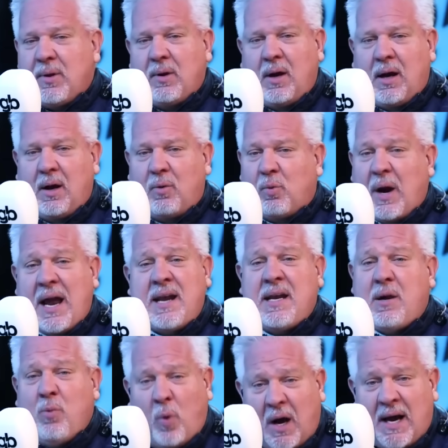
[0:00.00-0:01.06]

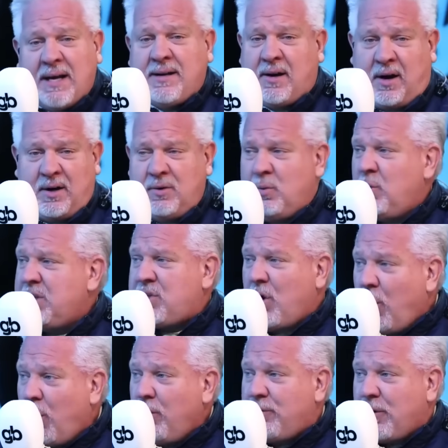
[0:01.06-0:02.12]
Randy Weingarten was
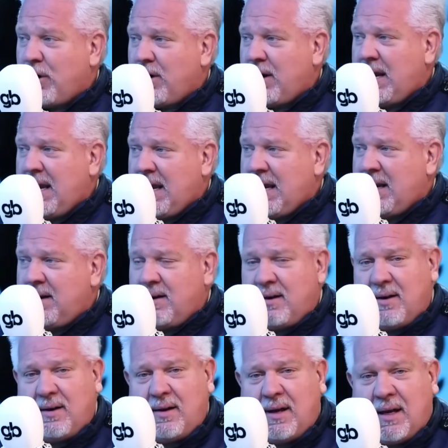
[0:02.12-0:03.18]
over
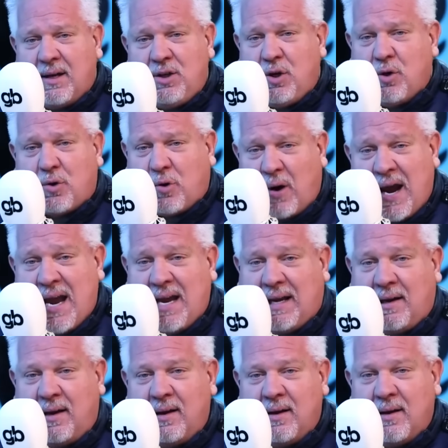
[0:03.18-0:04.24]
in
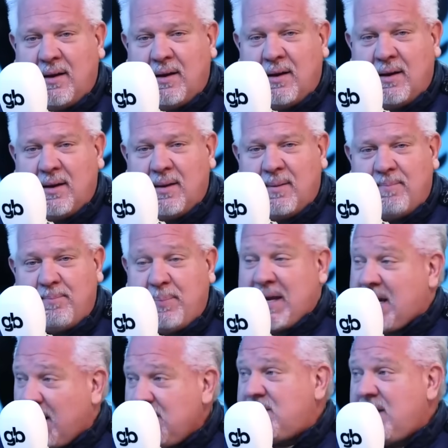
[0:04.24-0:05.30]
Ukraine?
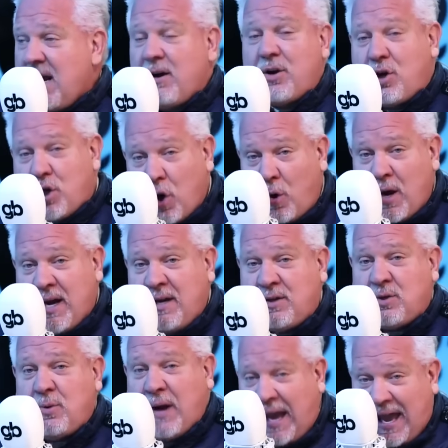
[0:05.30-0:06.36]
Because they're going
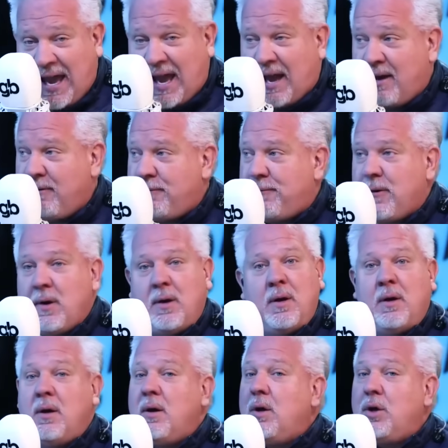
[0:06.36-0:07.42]
to have
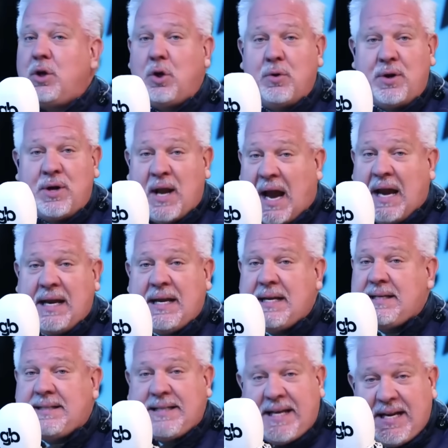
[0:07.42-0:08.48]

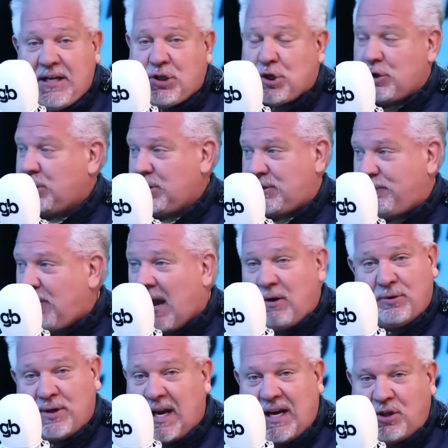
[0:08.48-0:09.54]
United Teachers
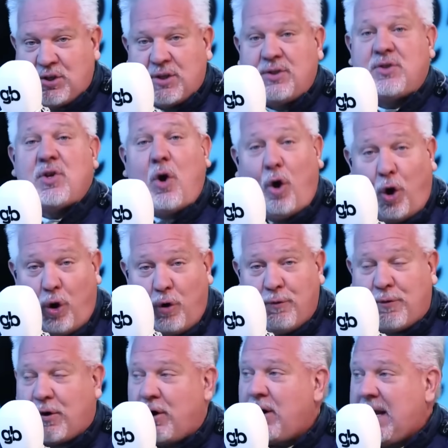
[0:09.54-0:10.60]
Foundations
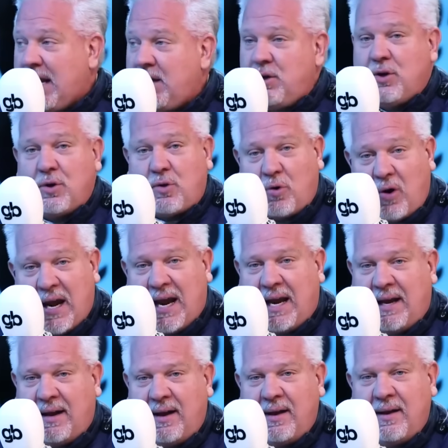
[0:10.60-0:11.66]
over in
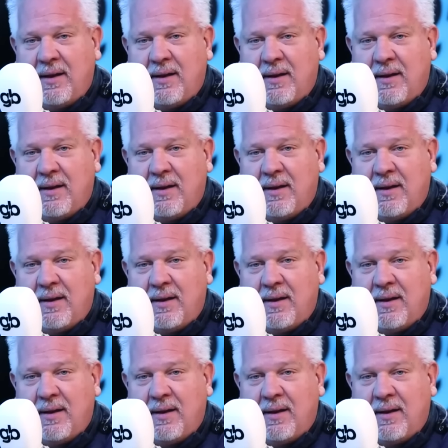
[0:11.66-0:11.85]
Ukraine.